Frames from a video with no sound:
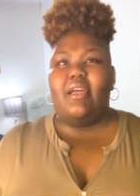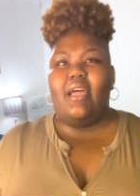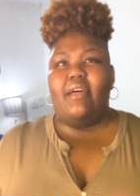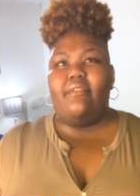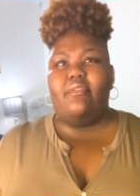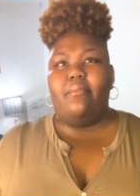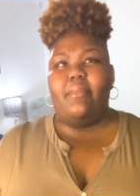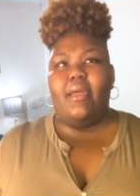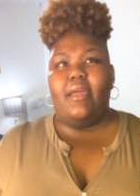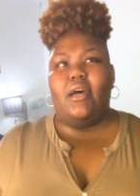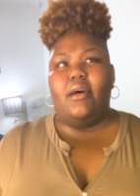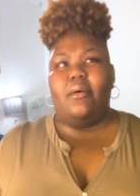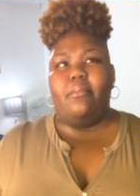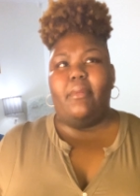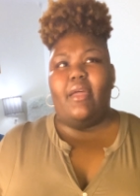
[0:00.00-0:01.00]
I haven't met
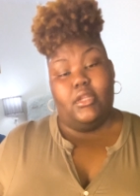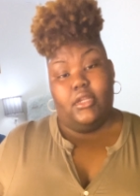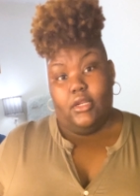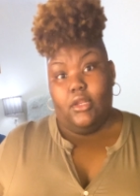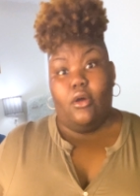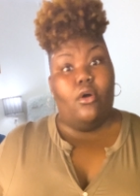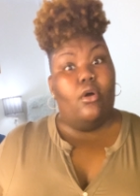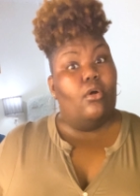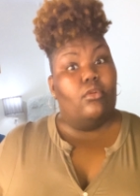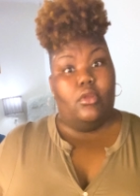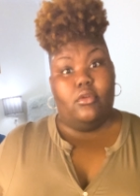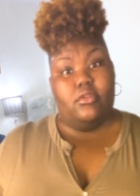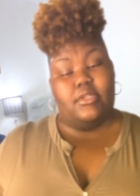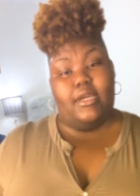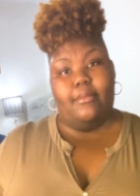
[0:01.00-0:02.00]
a man in a
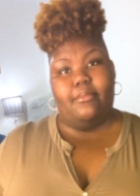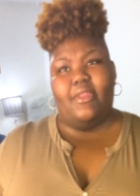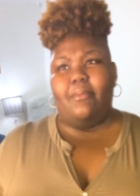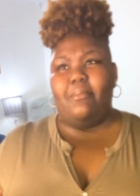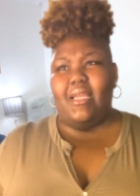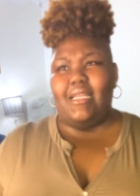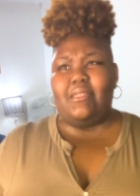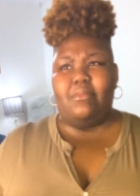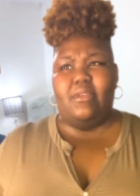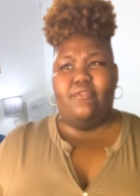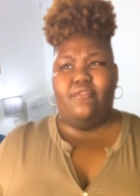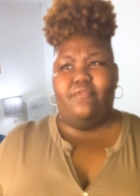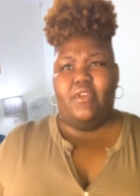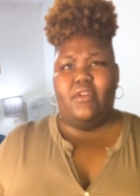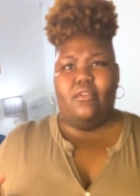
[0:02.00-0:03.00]
long time that makes me
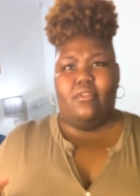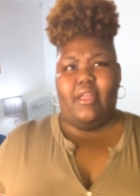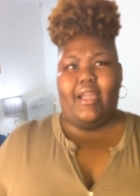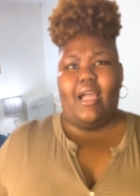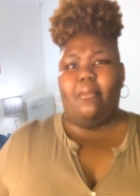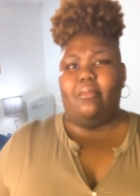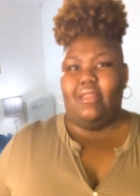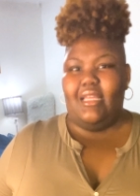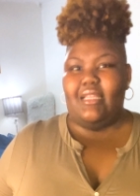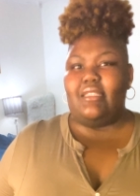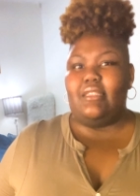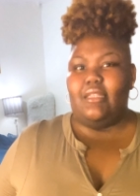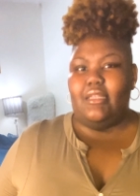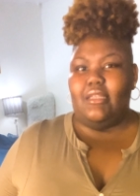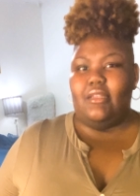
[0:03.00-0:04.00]
feel like I'm less
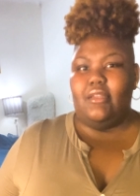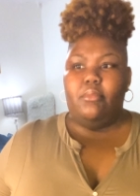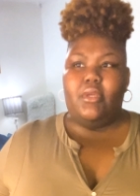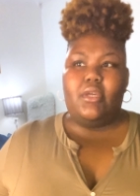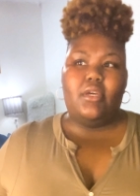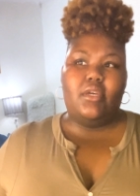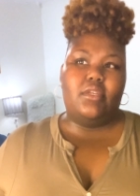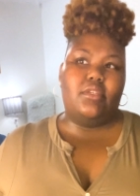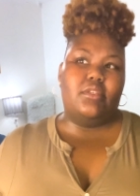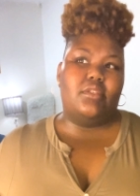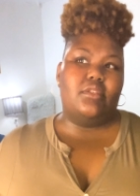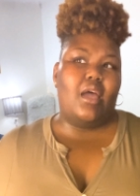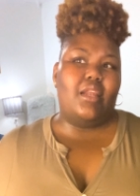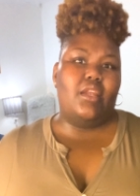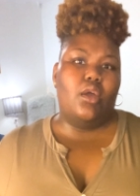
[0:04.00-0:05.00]
than, because
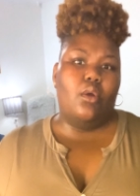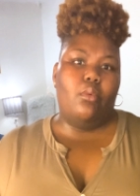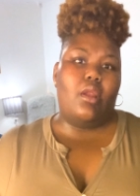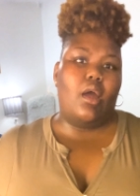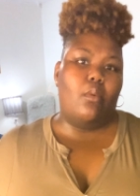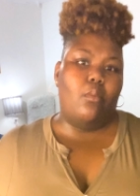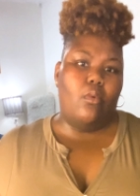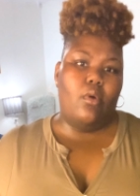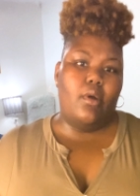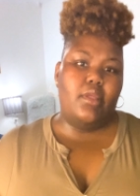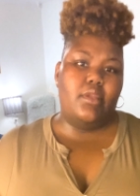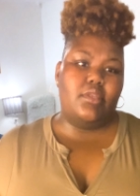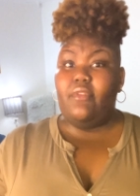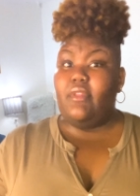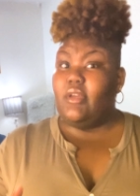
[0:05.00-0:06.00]
I know what I
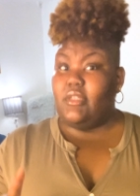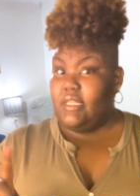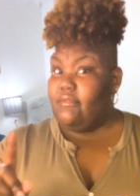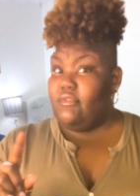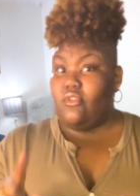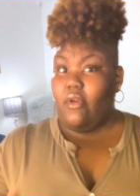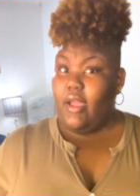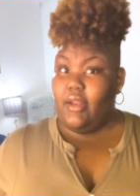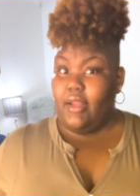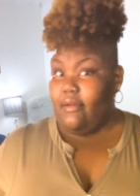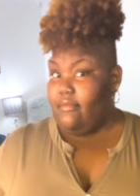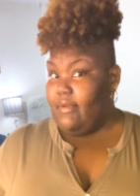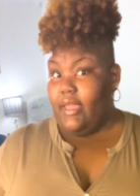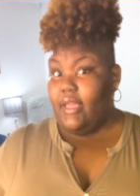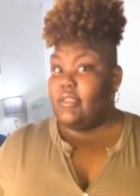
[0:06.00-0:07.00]
want. Because I've tried.
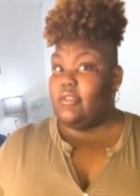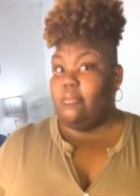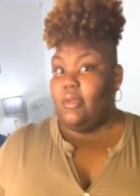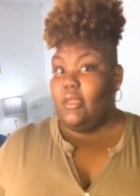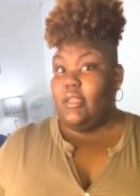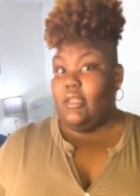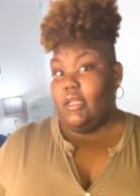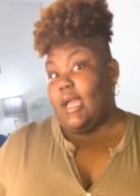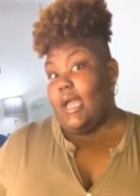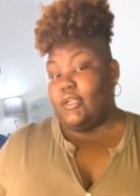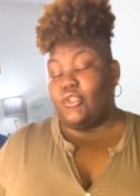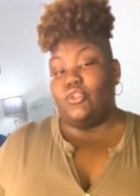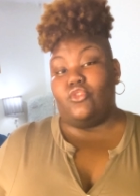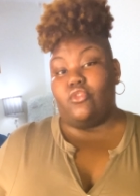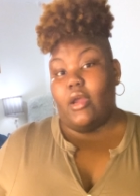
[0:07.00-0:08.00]
I've had some men that
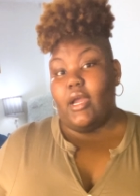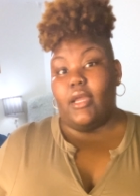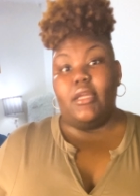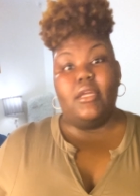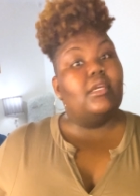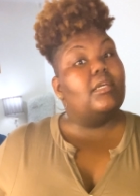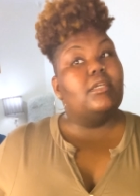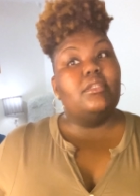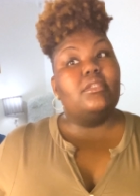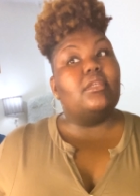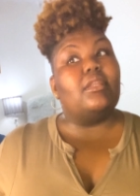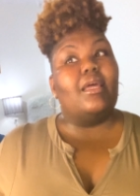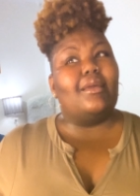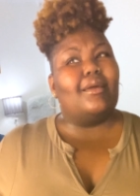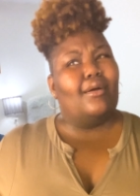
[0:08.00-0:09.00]
actually tried to
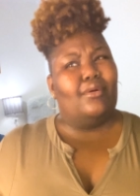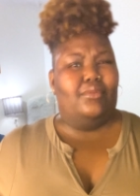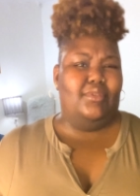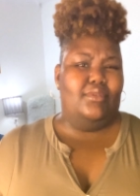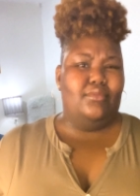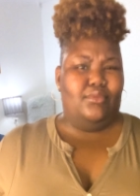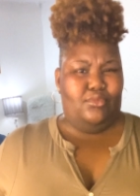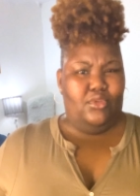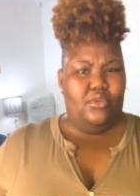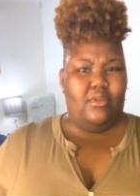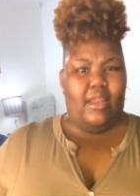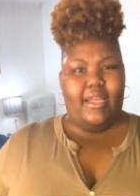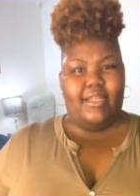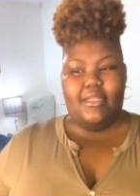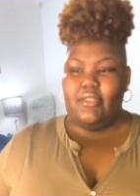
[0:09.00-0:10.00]
like, oh, you
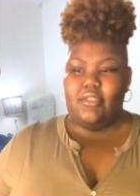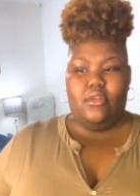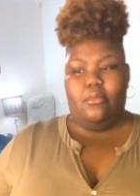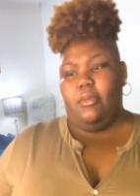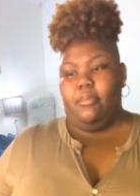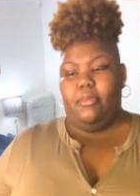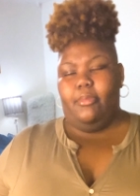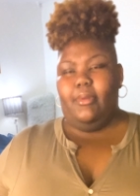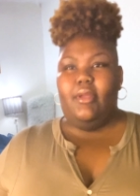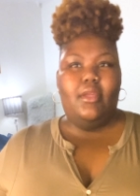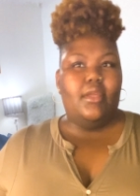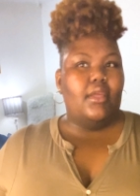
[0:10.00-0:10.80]
like this, oh, blah, blah, blah.